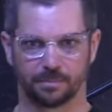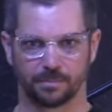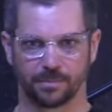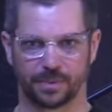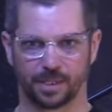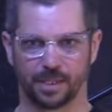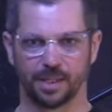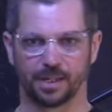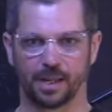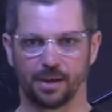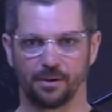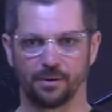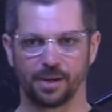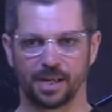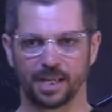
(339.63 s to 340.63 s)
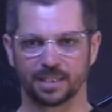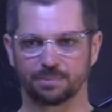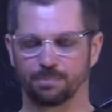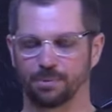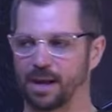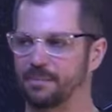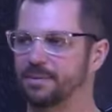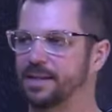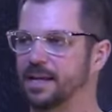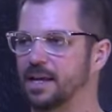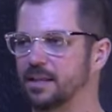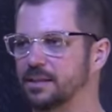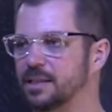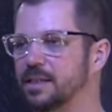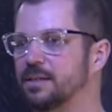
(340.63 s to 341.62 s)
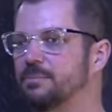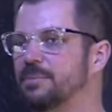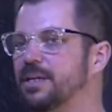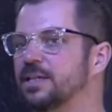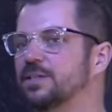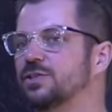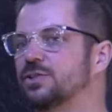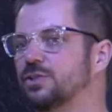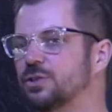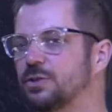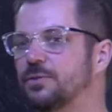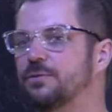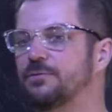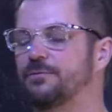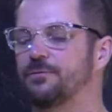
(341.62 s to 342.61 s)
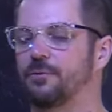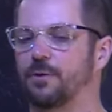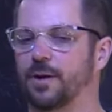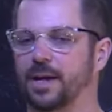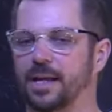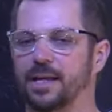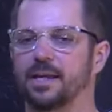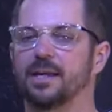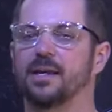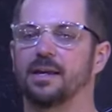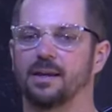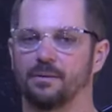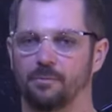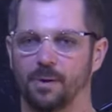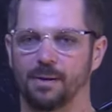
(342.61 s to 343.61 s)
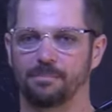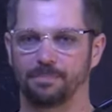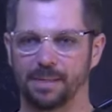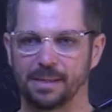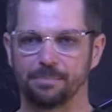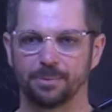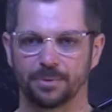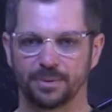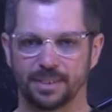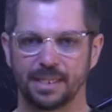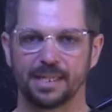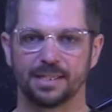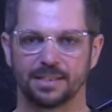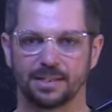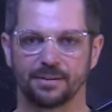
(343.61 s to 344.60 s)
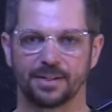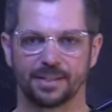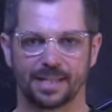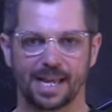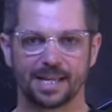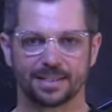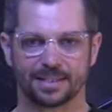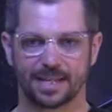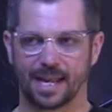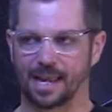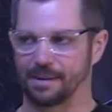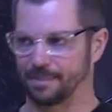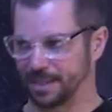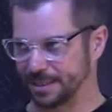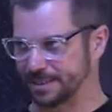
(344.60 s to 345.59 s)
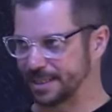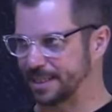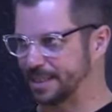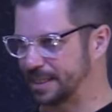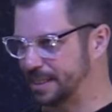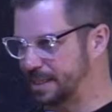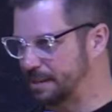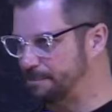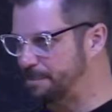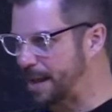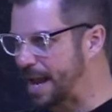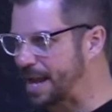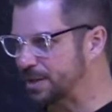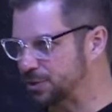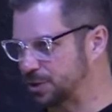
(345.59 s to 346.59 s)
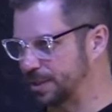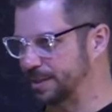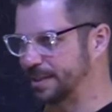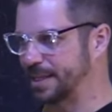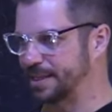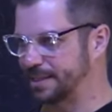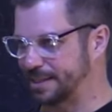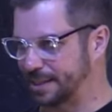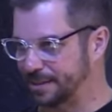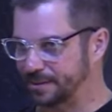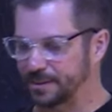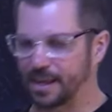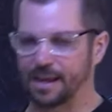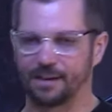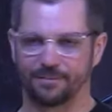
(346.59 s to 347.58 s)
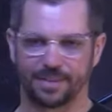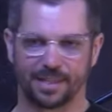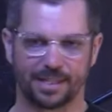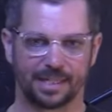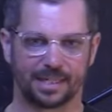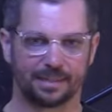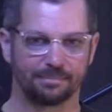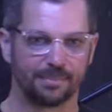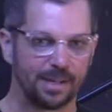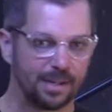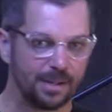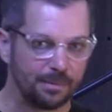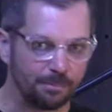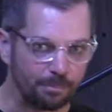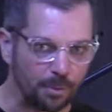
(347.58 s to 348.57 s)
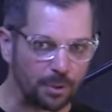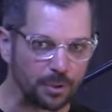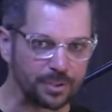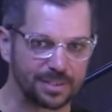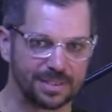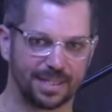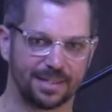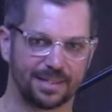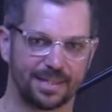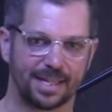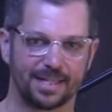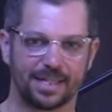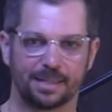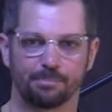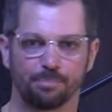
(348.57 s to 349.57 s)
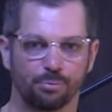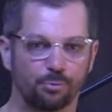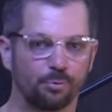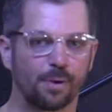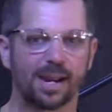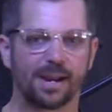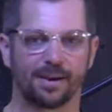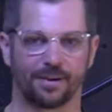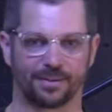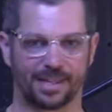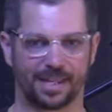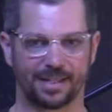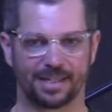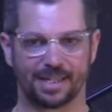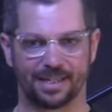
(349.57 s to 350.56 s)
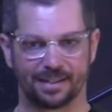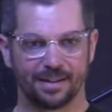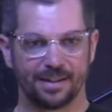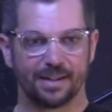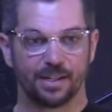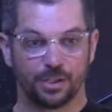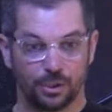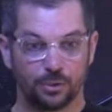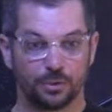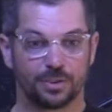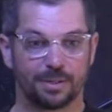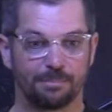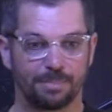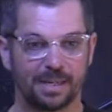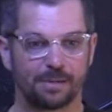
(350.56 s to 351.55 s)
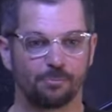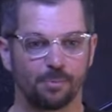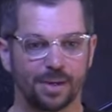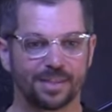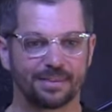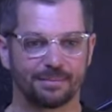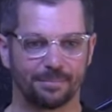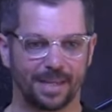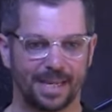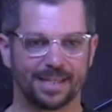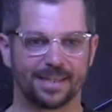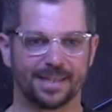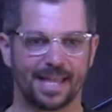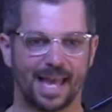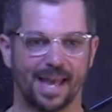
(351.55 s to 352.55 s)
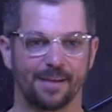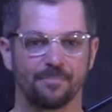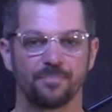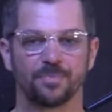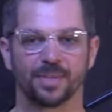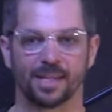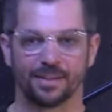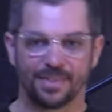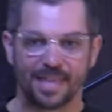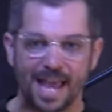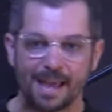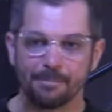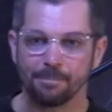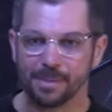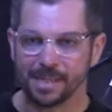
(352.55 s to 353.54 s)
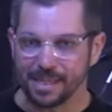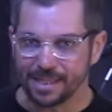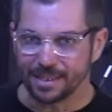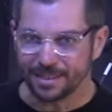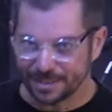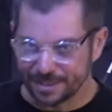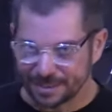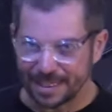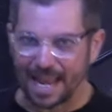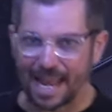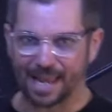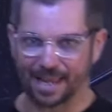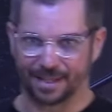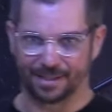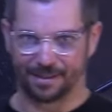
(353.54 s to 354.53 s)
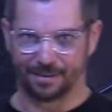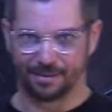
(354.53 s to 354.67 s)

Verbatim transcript: You know, it's probably a little bit soon for it. What people need during that time is they need compassion. They need love. They need mercy. They need prayer. They need you to be with them in that. That being said,